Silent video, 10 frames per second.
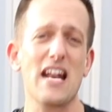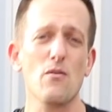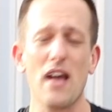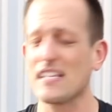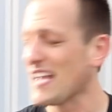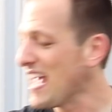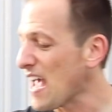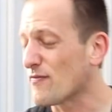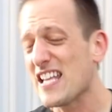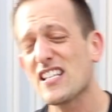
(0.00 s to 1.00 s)
But anyways,
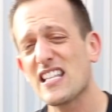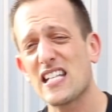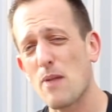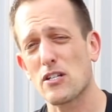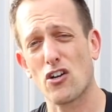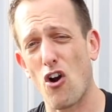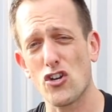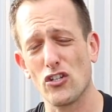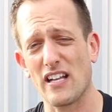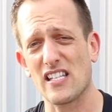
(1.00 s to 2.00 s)
if these are the types of
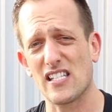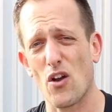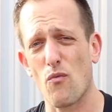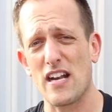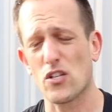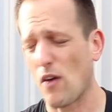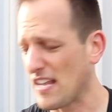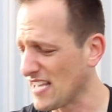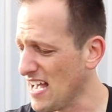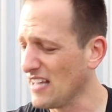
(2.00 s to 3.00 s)
cars you like to see on Raiti's
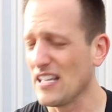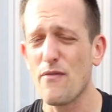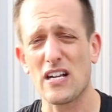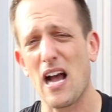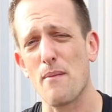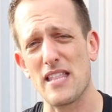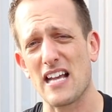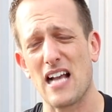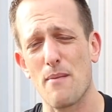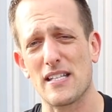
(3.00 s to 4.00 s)
Rides, leave a comment
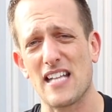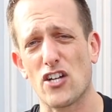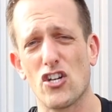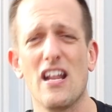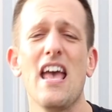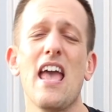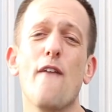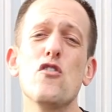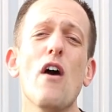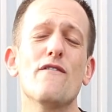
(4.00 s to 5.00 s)
in that comment section.
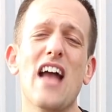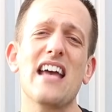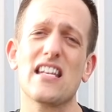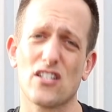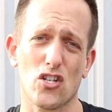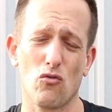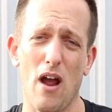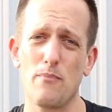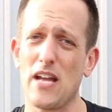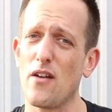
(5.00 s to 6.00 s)
If you have not hit
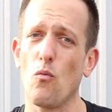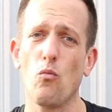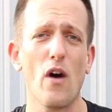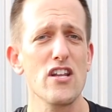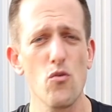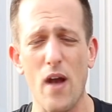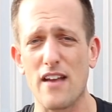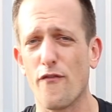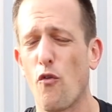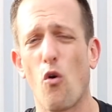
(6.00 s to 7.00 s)
subscribe yet, what are you
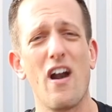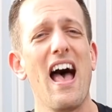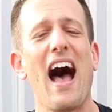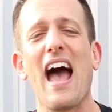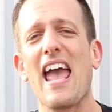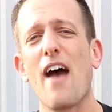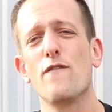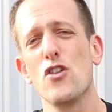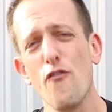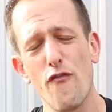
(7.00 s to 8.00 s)
waiting for? I
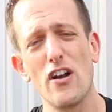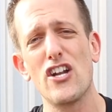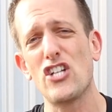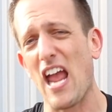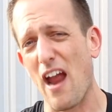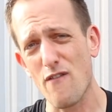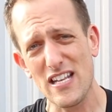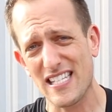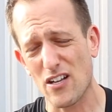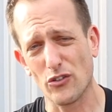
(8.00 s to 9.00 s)
have new footage
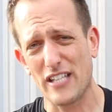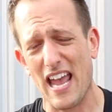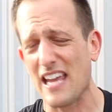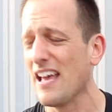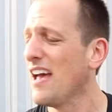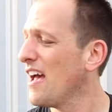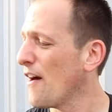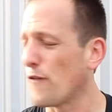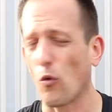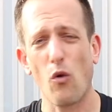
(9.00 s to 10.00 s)
every single day,
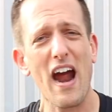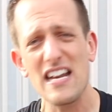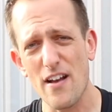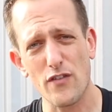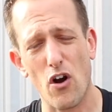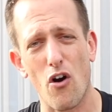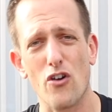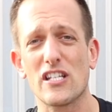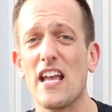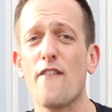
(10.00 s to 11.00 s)
variety of
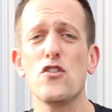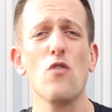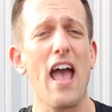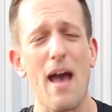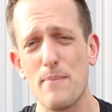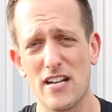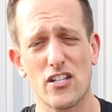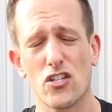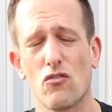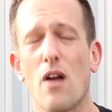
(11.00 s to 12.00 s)
cars. If you have been
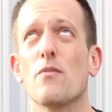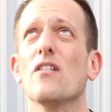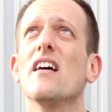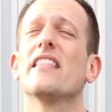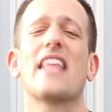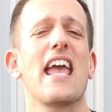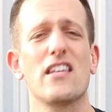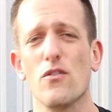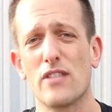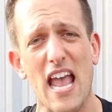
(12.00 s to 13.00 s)
a subscriber,
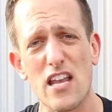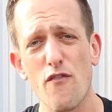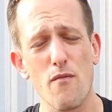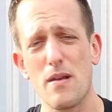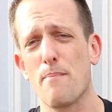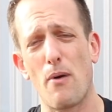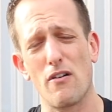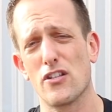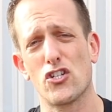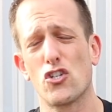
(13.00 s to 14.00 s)
thank you. Thank you for being
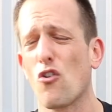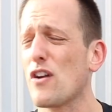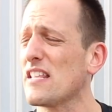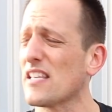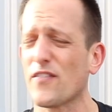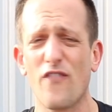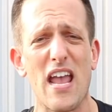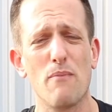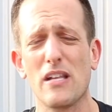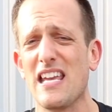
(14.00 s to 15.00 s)
part of this journey, this
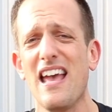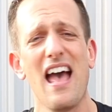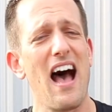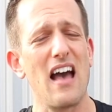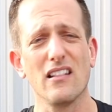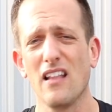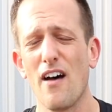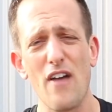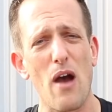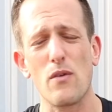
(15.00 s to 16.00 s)
family. I
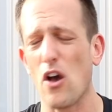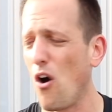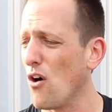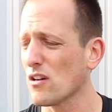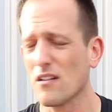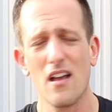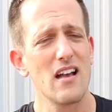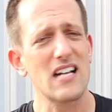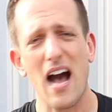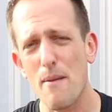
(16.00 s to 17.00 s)
love how we all
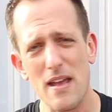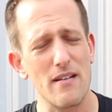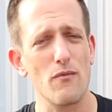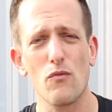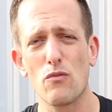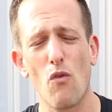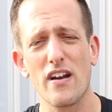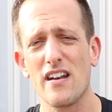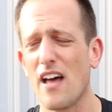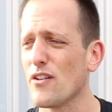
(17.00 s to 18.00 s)
comment with
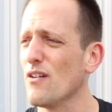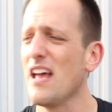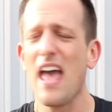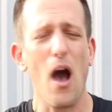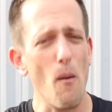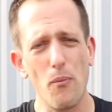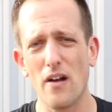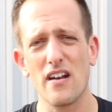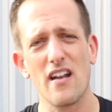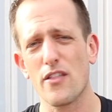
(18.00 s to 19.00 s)
one another, help
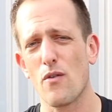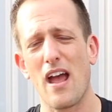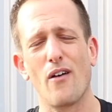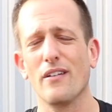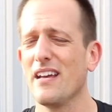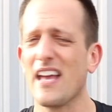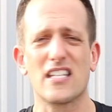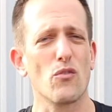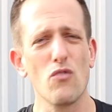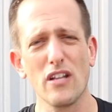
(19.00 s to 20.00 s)
one another out.
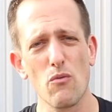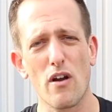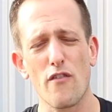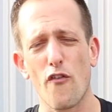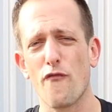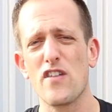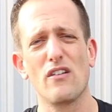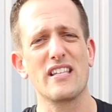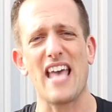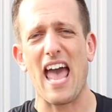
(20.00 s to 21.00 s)
It's a really wonderful
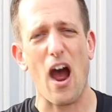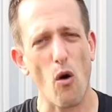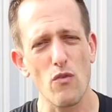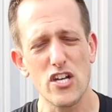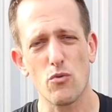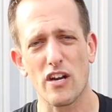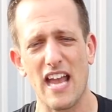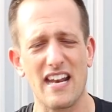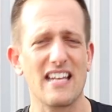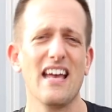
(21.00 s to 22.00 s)
feeling, the outreach
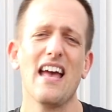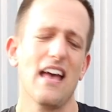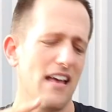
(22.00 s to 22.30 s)
we're getting.